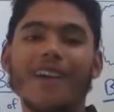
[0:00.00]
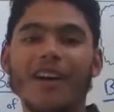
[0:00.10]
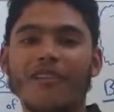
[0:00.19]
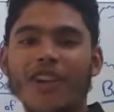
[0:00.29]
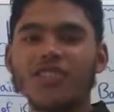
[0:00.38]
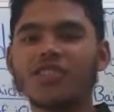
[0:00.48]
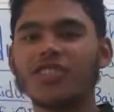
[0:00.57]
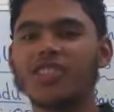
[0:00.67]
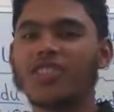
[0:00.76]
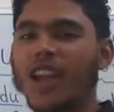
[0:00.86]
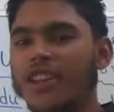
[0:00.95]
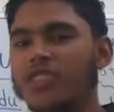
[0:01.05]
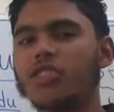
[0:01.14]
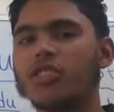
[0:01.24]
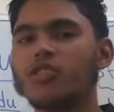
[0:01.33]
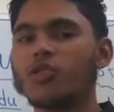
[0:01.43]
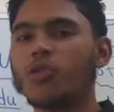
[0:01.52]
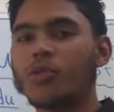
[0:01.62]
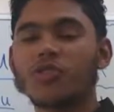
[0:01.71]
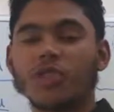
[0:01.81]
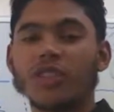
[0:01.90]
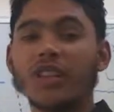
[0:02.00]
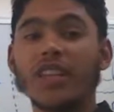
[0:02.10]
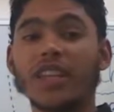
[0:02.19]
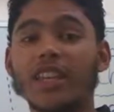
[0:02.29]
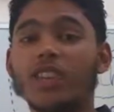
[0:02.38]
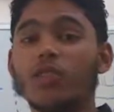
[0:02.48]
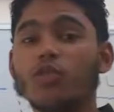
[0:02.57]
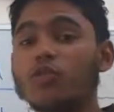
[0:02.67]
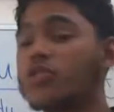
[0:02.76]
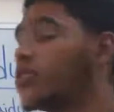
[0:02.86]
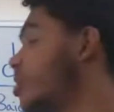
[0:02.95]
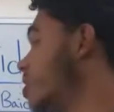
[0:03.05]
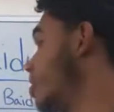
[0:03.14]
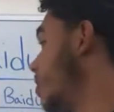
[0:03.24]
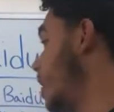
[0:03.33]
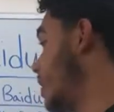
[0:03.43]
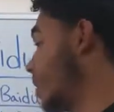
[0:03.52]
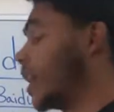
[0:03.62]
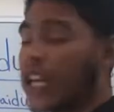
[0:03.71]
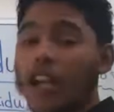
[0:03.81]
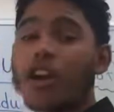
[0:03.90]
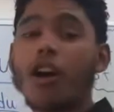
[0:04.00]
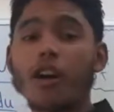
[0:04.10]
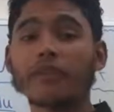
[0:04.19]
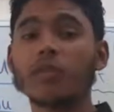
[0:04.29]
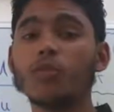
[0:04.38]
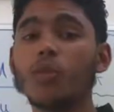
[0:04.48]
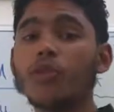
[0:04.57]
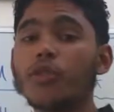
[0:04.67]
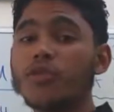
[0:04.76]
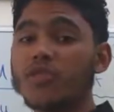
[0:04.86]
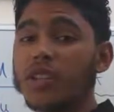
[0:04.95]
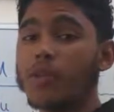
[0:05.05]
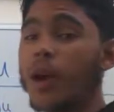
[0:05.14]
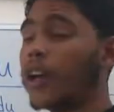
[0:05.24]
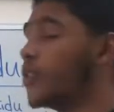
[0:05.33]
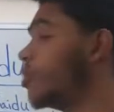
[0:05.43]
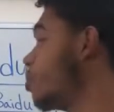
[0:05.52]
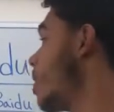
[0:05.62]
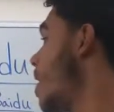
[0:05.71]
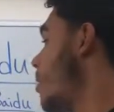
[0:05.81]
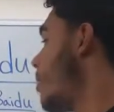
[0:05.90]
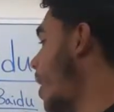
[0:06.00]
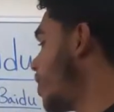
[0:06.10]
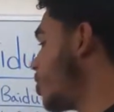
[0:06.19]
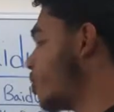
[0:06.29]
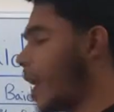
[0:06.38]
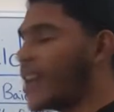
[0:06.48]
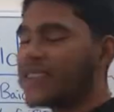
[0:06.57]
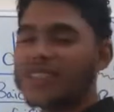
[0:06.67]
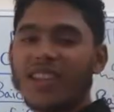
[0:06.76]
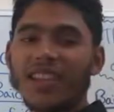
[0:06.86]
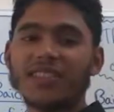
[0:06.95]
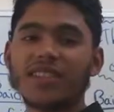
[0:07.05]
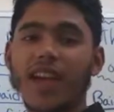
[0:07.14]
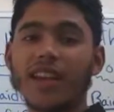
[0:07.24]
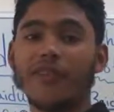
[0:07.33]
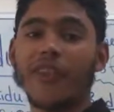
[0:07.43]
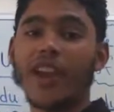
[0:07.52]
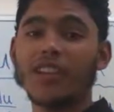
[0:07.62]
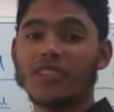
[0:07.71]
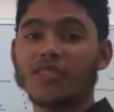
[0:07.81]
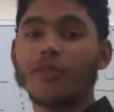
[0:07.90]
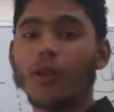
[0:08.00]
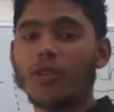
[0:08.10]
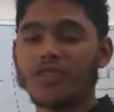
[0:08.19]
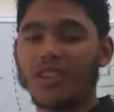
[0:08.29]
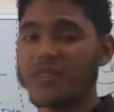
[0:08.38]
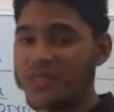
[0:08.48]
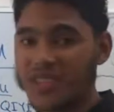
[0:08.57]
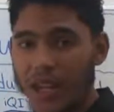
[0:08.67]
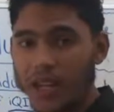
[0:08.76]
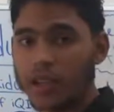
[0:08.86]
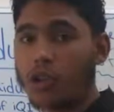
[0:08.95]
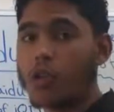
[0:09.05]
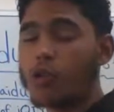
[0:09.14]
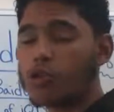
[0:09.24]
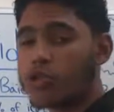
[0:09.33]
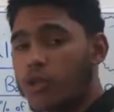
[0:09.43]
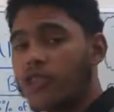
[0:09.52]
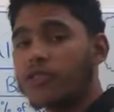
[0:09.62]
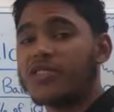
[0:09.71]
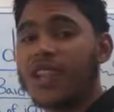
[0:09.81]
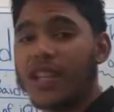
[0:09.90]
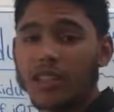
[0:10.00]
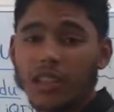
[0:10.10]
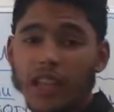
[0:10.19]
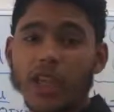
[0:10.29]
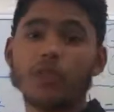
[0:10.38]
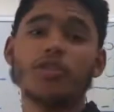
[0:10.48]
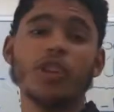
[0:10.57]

eventually Chinese consumers are going to get used to and get comfortable with using Baidu. Baidu has the inside advantage as far as understanding the culture, understanding the language,